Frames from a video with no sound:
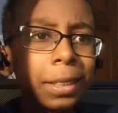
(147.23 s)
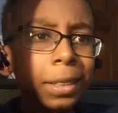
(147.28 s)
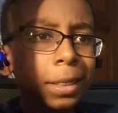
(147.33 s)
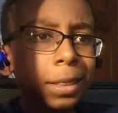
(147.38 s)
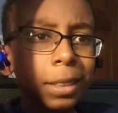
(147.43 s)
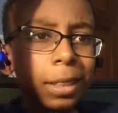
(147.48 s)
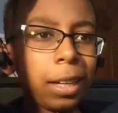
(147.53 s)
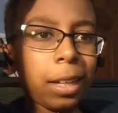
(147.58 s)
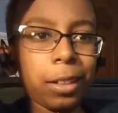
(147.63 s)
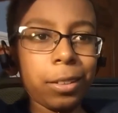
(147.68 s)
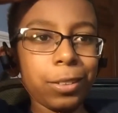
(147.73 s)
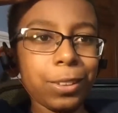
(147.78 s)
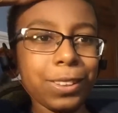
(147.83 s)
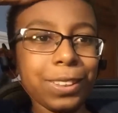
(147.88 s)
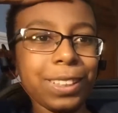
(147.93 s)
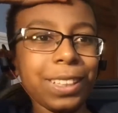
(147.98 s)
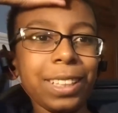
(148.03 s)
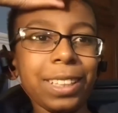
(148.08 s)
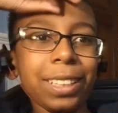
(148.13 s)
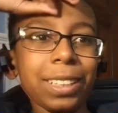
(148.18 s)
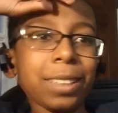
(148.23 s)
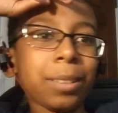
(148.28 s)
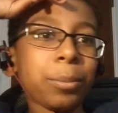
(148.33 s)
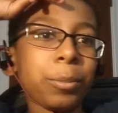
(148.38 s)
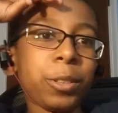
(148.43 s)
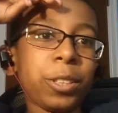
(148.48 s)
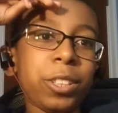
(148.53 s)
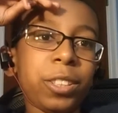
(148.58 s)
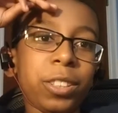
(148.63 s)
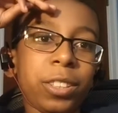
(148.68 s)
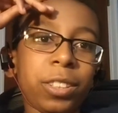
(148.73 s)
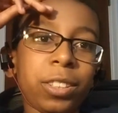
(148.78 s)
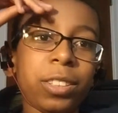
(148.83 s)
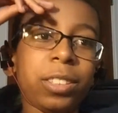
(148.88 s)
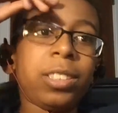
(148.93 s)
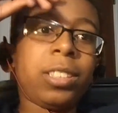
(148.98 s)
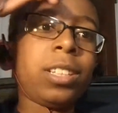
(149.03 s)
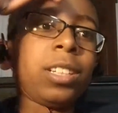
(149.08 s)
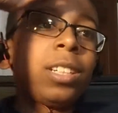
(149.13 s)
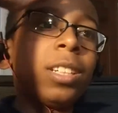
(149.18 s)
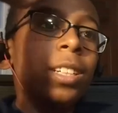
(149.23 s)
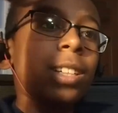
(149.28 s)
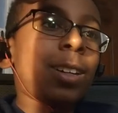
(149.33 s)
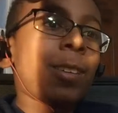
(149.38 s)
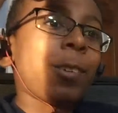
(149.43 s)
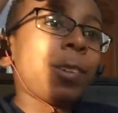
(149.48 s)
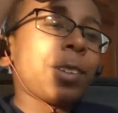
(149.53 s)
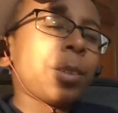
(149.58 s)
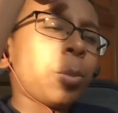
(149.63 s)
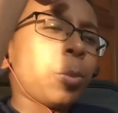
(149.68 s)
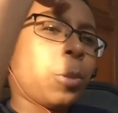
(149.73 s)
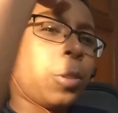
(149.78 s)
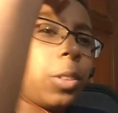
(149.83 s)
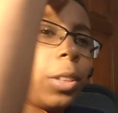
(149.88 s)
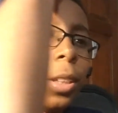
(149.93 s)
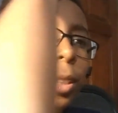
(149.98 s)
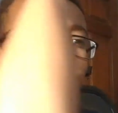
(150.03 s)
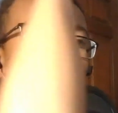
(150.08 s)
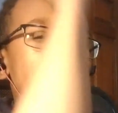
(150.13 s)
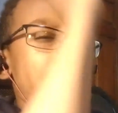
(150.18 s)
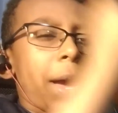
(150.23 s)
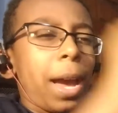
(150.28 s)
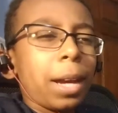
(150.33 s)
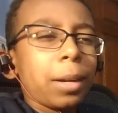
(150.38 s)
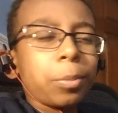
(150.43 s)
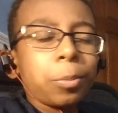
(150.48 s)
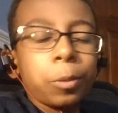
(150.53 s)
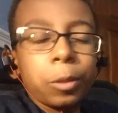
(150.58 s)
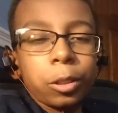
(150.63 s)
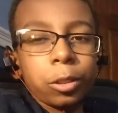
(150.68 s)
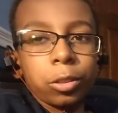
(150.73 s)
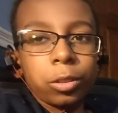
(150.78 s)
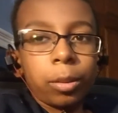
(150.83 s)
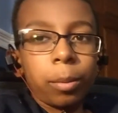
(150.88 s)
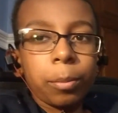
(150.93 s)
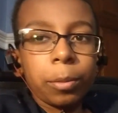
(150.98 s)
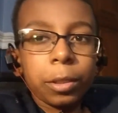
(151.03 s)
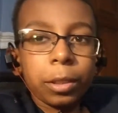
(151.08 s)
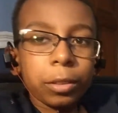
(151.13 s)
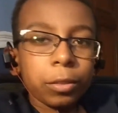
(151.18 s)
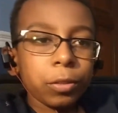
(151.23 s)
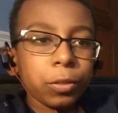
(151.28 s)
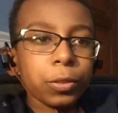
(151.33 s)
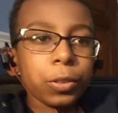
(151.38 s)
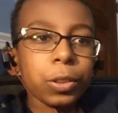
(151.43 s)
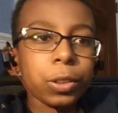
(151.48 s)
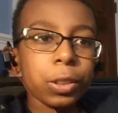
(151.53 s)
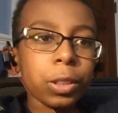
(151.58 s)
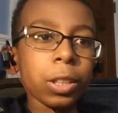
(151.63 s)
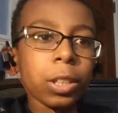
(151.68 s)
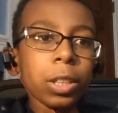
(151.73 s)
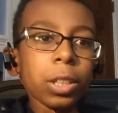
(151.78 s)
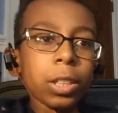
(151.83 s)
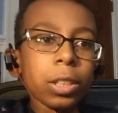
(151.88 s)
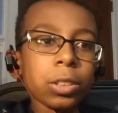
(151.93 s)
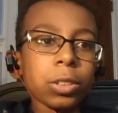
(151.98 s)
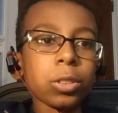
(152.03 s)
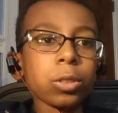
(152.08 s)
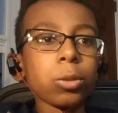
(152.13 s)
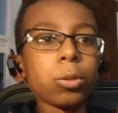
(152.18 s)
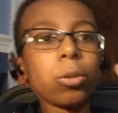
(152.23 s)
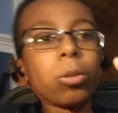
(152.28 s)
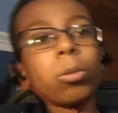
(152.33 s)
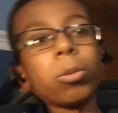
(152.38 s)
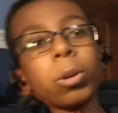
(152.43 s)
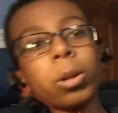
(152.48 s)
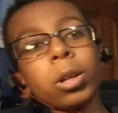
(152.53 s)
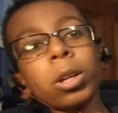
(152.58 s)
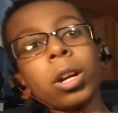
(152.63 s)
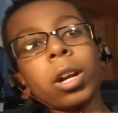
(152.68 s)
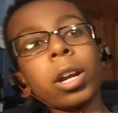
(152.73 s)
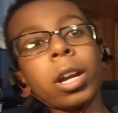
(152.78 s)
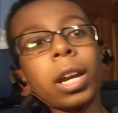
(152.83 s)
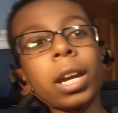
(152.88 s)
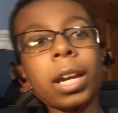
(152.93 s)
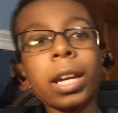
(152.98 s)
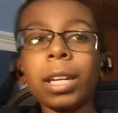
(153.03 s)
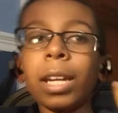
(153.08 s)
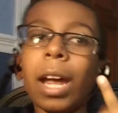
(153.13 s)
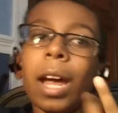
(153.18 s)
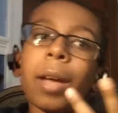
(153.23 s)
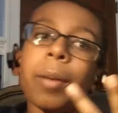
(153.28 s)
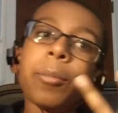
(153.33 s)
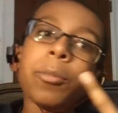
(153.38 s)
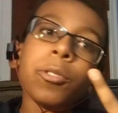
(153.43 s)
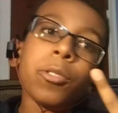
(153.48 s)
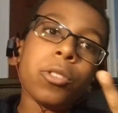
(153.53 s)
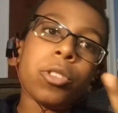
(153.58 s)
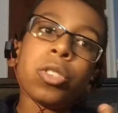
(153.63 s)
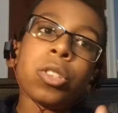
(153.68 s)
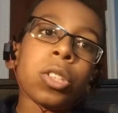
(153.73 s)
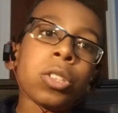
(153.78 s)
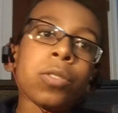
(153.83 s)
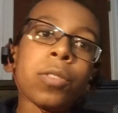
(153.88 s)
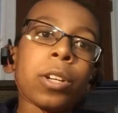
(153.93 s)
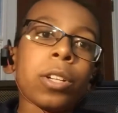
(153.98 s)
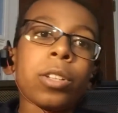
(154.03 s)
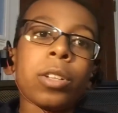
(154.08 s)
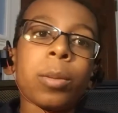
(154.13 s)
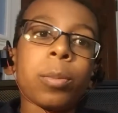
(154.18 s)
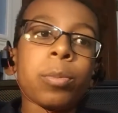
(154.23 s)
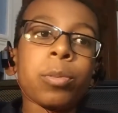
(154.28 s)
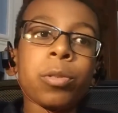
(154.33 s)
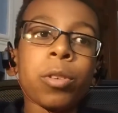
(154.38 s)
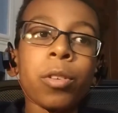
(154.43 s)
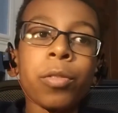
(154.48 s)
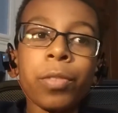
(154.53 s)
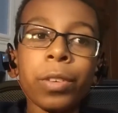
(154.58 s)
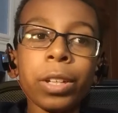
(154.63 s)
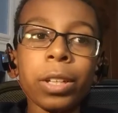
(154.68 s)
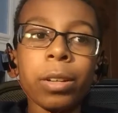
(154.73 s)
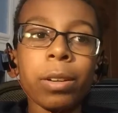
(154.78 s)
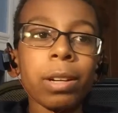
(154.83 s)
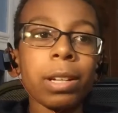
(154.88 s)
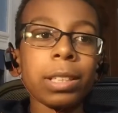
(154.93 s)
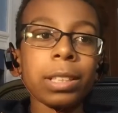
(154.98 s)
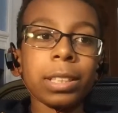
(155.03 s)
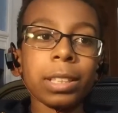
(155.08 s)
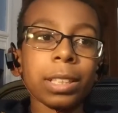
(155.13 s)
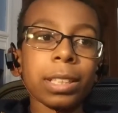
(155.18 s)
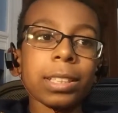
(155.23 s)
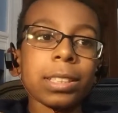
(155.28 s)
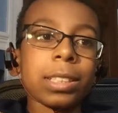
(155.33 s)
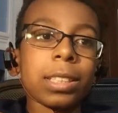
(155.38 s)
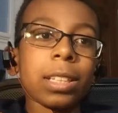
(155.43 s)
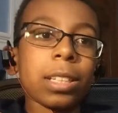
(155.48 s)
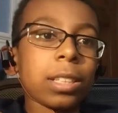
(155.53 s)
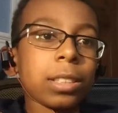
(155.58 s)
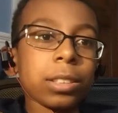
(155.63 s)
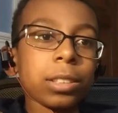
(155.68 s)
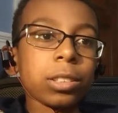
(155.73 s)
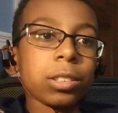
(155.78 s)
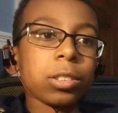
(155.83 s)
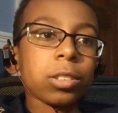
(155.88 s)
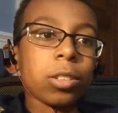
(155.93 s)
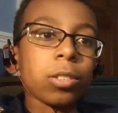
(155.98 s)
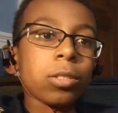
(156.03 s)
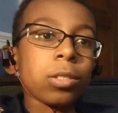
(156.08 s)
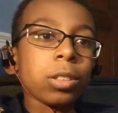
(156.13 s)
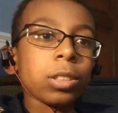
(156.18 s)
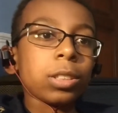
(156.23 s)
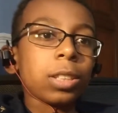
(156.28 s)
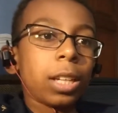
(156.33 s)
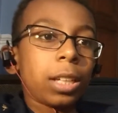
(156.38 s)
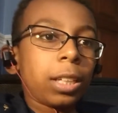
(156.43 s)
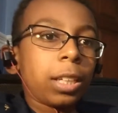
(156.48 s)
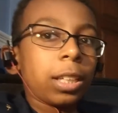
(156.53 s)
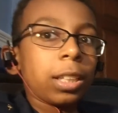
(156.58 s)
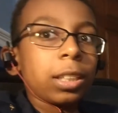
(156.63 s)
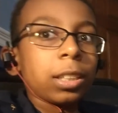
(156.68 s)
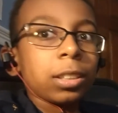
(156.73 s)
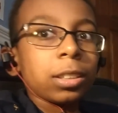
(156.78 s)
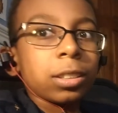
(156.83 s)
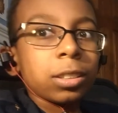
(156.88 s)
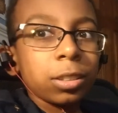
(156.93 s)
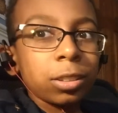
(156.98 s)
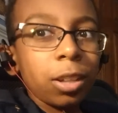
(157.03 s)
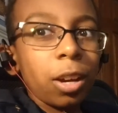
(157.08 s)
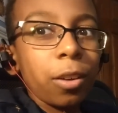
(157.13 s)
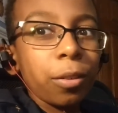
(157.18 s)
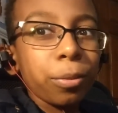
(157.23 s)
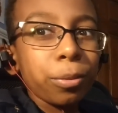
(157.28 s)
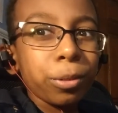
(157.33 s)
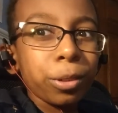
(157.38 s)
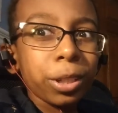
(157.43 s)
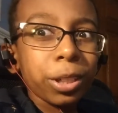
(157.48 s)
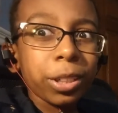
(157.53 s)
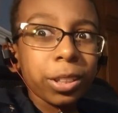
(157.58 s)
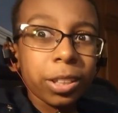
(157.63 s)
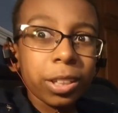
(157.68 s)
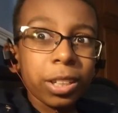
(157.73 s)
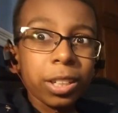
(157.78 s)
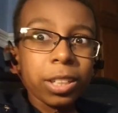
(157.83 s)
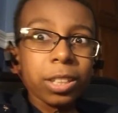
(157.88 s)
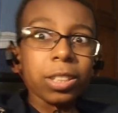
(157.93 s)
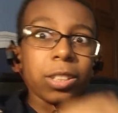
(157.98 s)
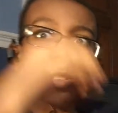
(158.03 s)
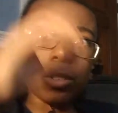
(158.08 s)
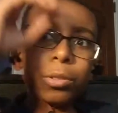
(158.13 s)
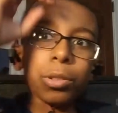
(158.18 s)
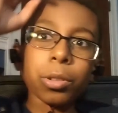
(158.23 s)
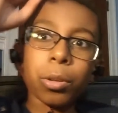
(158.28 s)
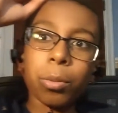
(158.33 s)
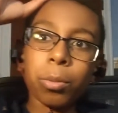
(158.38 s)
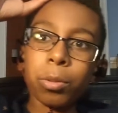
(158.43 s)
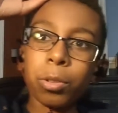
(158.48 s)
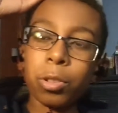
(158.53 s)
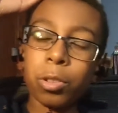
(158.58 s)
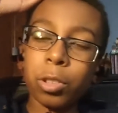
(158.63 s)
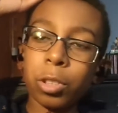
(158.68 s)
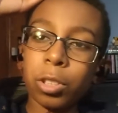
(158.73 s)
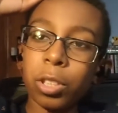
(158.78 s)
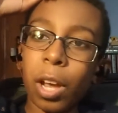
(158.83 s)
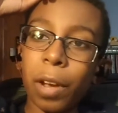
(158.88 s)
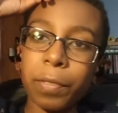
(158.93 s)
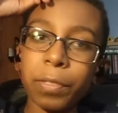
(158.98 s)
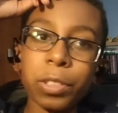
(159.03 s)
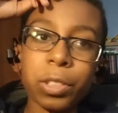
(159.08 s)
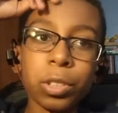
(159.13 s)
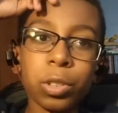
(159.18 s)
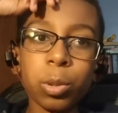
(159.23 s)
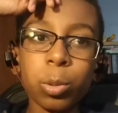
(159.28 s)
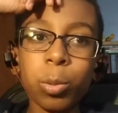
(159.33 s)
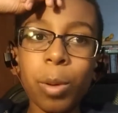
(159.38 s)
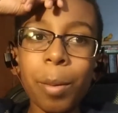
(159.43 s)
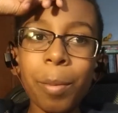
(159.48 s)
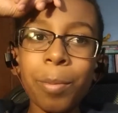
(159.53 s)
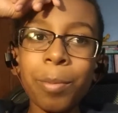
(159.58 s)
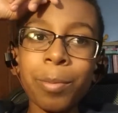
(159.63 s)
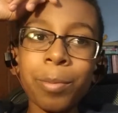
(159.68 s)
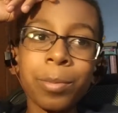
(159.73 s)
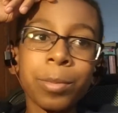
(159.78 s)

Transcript: not really a computer. I want a computer like a MacBook or something for schoolwork and iMovie/Final Cut Pro video editing, as it has its own dedicated software. You don't just have to use the web.